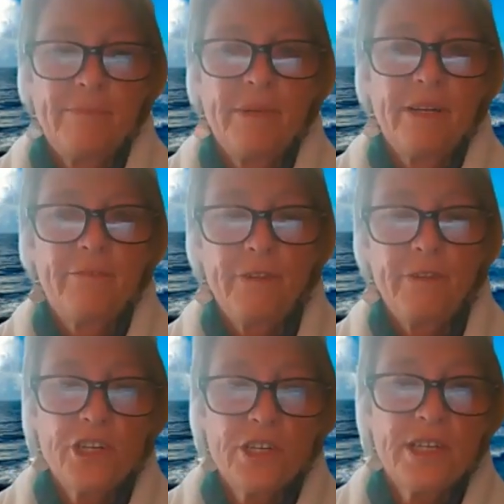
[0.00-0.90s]

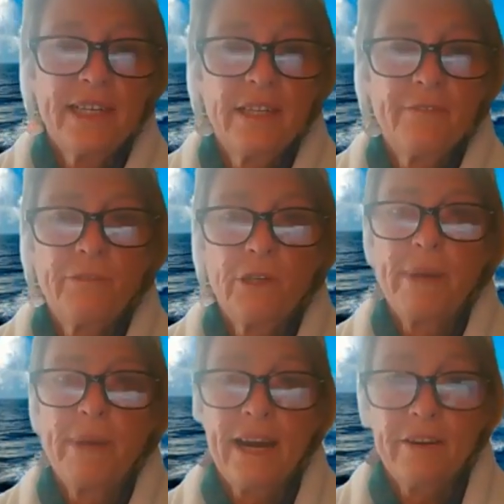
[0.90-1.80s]
featured in the film
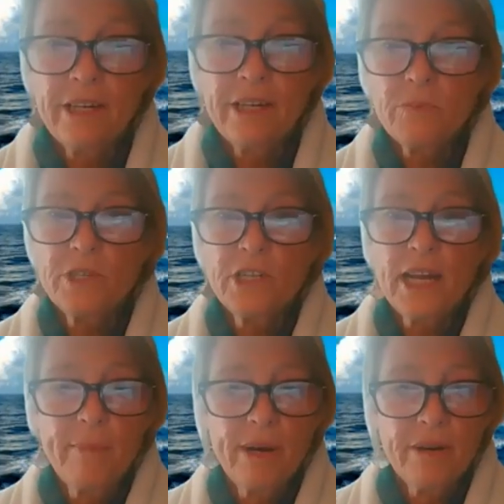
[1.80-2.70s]
Harriet, which
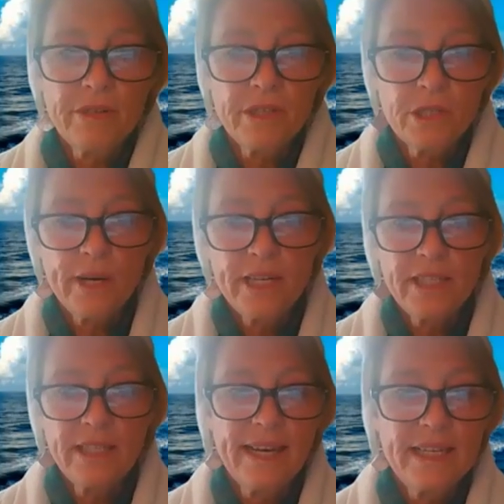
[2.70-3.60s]
came out in
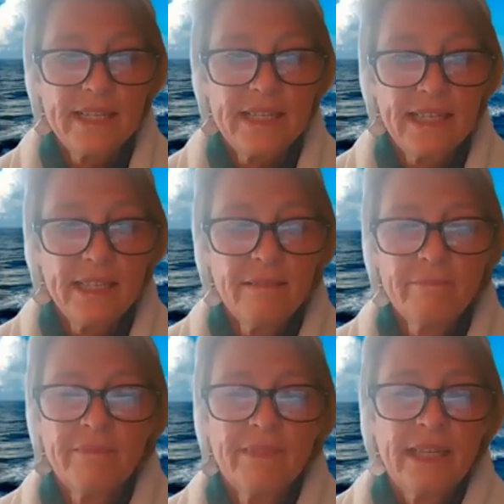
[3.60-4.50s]
2019.
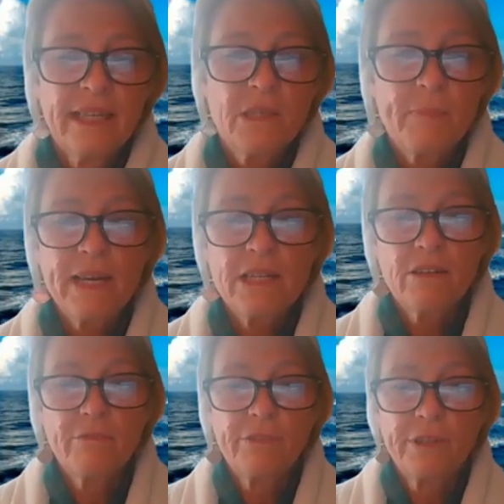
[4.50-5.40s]
It's based
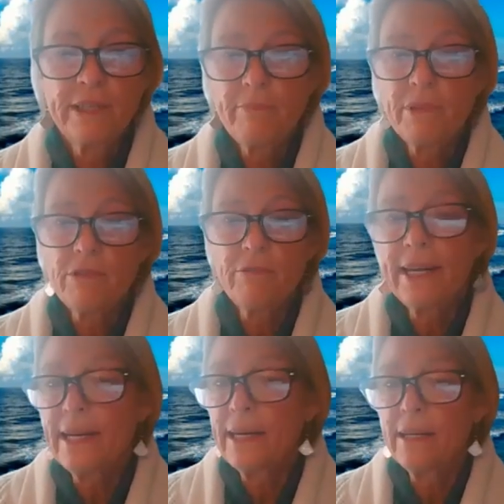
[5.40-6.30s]
on a very
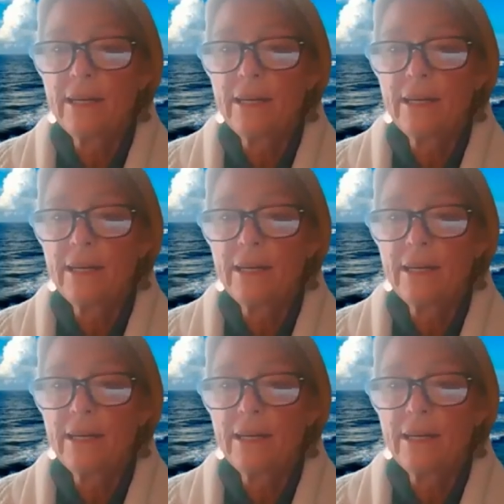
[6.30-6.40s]
thrilling and